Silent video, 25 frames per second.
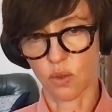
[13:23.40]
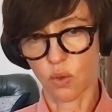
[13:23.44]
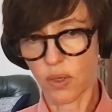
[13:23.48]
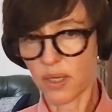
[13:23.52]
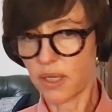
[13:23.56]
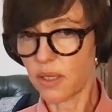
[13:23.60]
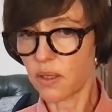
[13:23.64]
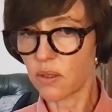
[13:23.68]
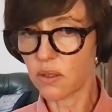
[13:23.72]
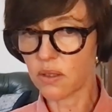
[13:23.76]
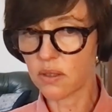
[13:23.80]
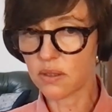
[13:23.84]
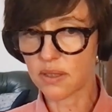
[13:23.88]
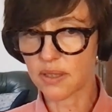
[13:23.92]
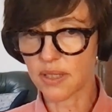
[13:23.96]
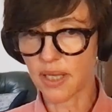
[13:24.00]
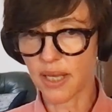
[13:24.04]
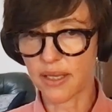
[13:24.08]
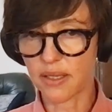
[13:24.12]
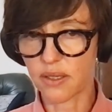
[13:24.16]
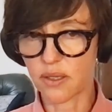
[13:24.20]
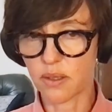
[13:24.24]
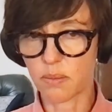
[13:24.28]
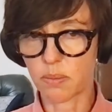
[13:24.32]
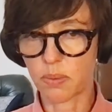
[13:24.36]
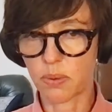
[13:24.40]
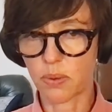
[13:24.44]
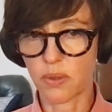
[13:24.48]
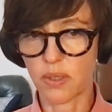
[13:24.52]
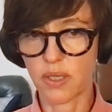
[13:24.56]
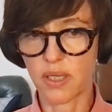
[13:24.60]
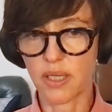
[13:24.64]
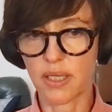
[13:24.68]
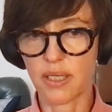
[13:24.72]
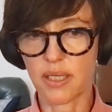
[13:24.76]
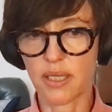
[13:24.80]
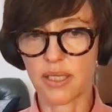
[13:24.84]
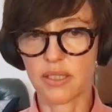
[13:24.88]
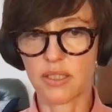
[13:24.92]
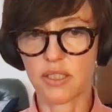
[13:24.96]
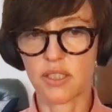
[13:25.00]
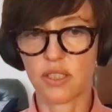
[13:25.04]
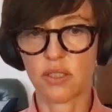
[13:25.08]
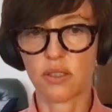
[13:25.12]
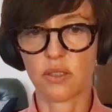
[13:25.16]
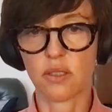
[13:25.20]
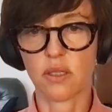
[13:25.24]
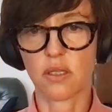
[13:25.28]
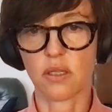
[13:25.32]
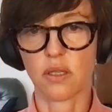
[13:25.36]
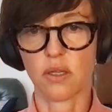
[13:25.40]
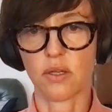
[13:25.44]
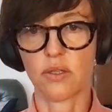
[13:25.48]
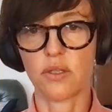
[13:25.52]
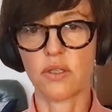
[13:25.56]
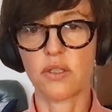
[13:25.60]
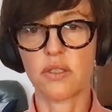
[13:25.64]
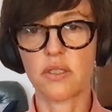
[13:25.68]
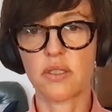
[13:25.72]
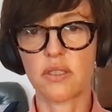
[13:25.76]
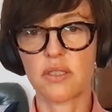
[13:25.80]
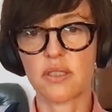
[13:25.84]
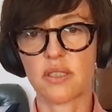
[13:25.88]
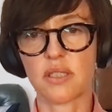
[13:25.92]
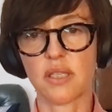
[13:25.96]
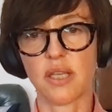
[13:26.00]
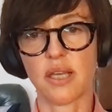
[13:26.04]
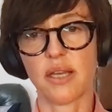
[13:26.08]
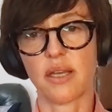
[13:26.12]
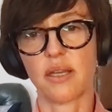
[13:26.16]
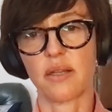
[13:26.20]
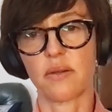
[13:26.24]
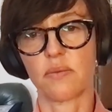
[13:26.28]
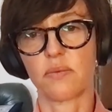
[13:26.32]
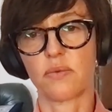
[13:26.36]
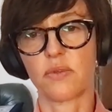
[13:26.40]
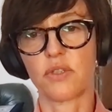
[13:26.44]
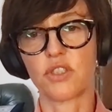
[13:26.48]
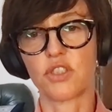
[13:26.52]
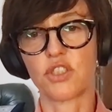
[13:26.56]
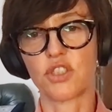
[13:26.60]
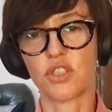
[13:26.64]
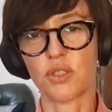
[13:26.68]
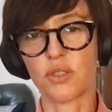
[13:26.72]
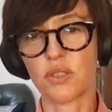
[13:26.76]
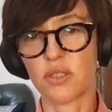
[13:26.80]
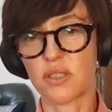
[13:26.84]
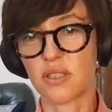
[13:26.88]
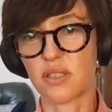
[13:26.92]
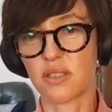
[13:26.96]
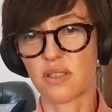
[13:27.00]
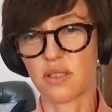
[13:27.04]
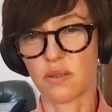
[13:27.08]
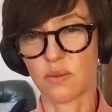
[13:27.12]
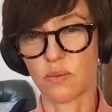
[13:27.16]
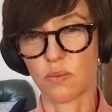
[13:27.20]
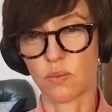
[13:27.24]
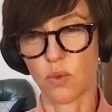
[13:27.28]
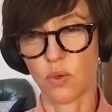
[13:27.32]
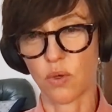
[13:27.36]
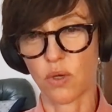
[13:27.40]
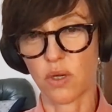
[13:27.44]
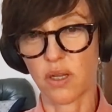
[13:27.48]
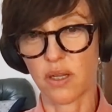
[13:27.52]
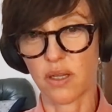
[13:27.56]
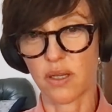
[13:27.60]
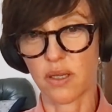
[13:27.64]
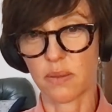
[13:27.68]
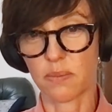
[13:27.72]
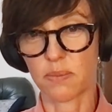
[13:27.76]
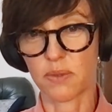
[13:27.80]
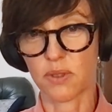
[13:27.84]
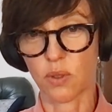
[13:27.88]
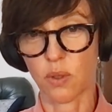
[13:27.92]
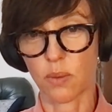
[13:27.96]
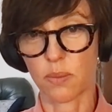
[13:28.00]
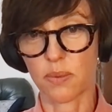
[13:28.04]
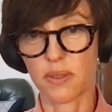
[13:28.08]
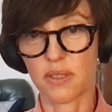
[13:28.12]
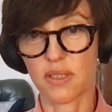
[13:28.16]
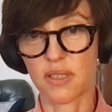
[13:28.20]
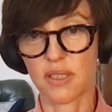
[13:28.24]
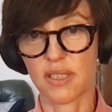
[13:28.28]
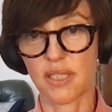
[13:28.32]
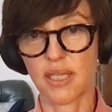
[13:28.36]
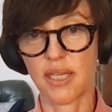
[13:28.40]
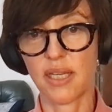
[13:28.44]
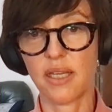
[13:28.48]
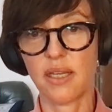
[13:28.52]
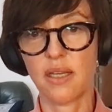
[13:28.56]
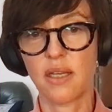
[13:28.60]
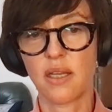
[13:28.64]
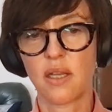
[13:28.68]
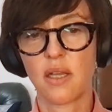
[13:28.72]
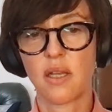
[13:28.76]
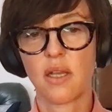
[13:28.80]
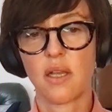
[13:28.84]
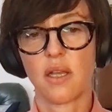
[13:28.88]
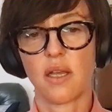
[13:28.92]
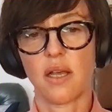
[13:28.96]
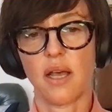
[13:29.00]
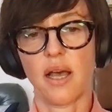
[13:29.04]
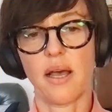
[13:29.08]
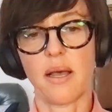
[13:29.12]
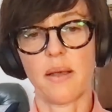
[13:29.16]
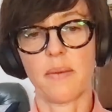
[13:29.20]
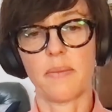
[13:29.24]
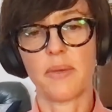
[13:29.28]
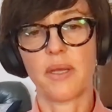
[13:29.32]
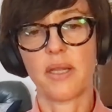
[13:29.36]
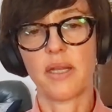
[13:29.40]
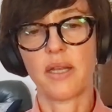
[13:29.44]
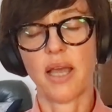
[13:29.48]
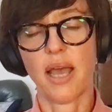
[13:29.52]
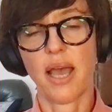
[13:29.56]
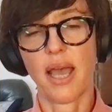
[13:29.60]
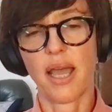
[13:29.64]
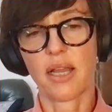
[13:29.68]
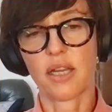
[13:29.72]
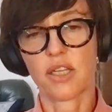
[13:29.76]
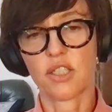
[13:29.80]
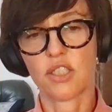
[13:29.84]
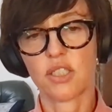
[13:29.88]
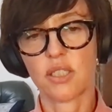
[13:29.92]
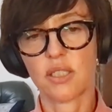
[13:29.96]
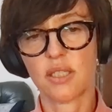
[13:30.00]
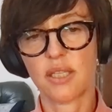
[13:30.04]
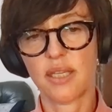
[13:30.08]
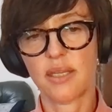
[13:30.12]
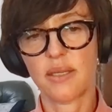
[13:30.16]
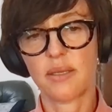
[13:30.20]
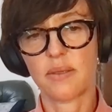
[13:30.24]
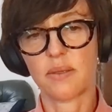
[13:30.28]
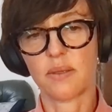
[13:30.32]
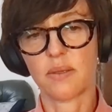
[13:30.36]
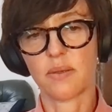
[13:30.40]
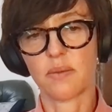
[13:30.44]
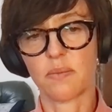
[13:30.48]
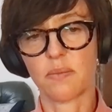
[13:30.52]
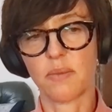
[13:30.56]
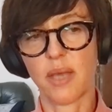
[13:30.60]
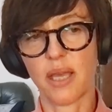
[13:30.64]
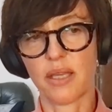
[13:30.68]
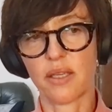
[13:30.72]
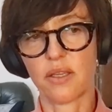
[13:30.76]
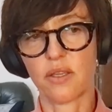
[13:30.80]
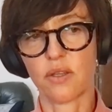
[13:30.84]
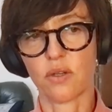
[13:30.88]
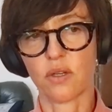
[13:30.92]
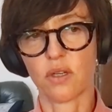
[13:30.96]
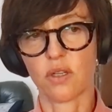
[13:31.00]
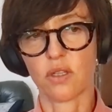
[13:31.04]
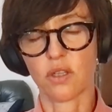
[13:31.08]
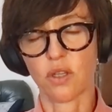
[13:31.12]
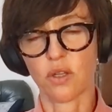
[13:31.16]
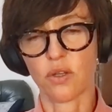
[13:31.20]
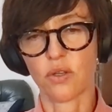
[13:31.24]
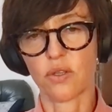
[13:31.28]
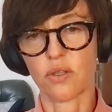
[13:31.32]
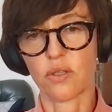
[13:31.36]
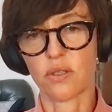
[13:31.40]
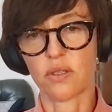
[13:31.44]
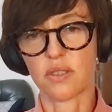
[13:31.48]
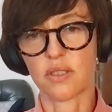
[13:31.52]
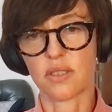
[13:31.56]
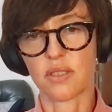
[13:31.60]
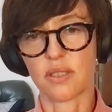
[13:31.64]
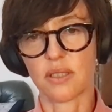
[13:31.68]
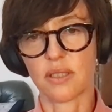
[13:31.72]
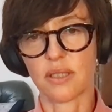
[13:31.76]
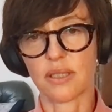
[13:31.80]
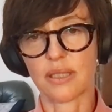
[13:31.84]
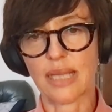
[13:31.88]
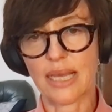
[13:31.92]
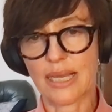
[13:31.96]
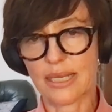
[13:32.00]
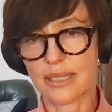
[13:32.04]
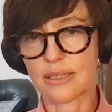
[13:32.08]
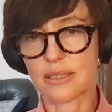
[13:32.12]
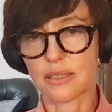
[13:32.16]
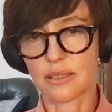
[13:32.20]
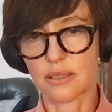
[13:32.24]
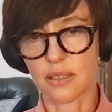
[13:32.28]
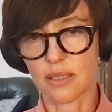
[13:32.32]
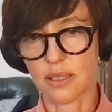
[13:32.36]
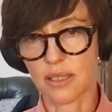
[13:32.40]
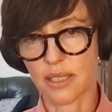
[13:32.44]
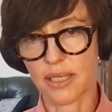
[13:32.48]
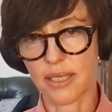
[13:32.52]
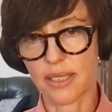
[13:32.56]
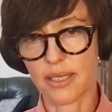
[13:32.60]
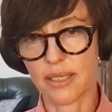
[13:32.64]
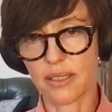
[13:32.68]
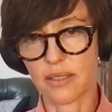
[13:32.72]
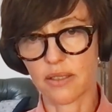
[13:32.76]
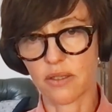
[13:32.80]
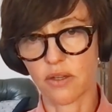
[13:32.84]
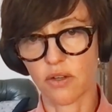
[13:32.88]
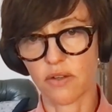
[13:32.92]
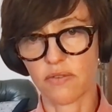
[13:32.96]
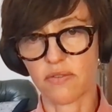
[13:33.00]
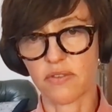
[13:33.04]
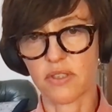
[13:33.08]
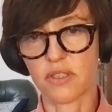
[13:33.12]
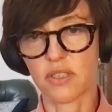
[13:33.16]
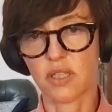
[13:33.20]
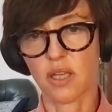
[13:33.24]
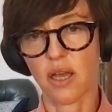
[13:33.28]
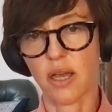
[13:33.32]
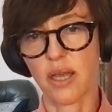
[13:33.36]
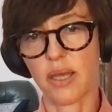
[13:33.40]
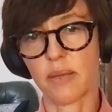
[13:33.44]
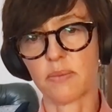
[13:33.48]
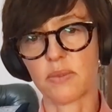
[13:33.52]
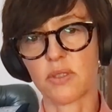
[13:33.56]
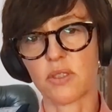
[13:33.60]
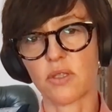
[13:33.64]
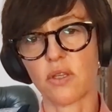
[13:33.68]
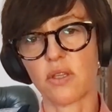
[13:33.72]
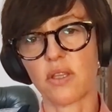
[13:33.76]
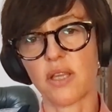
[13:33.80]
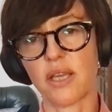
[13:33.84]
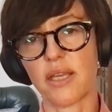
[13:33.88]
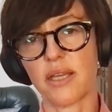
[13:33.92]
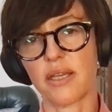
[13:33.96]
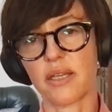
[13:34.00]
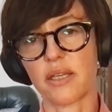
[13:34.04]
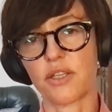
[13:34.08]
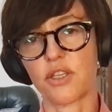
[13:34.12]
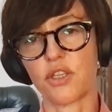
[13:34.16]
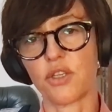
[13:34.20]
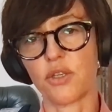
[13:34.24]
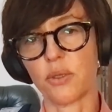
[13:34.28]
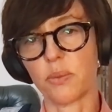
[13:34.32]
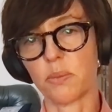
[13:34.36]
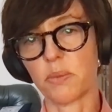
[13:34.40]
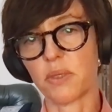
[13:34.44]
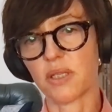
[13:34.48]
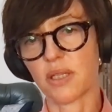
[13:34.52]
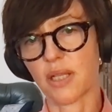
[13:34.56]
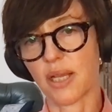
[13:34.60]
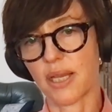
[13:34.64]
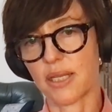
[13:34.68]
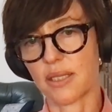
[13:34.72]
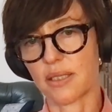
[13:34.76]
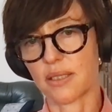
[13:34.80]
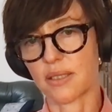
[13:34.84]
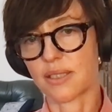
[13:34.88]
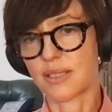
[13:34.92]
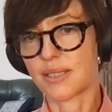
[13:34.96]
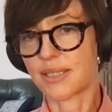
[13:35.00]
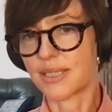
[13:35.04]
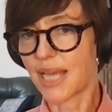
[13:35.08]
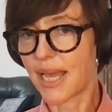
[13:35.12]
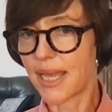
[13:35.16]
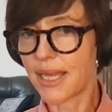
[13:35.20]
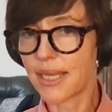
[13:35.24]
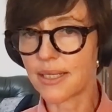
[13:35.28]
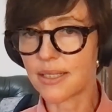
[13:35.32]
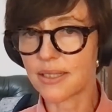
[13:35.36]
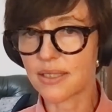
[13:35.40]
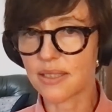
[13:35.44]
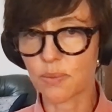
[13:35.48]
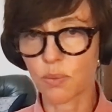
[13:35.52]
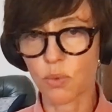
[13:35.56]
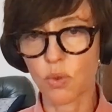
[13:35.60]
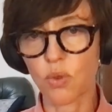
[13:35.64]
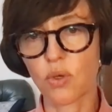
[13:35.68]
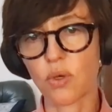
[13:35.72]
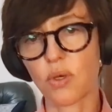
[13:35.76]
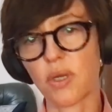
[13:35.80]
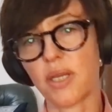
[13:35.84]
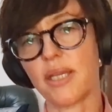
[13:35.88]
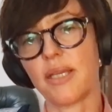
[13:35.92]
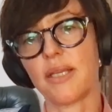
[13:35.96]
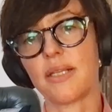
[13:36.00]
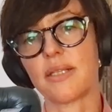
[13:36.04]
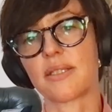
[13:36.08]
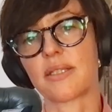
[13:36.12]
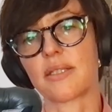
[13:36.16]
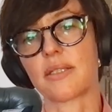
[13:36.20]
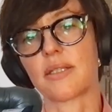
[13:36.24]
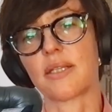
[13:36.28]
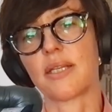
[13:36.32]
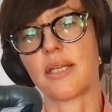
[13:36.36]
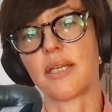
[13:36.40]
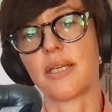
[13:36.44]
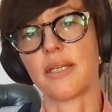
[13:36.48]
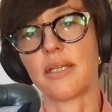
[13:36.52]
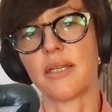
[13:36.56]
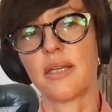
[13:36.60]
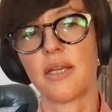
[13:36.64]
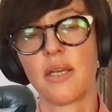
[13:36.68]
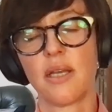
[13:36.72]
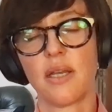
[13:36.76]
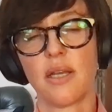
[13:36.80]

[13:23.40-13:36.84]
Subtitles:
oils that you're putting into your clothes that reduce the water absorbency and actually make your clothes less clean over time. So they accumulate stains more easily.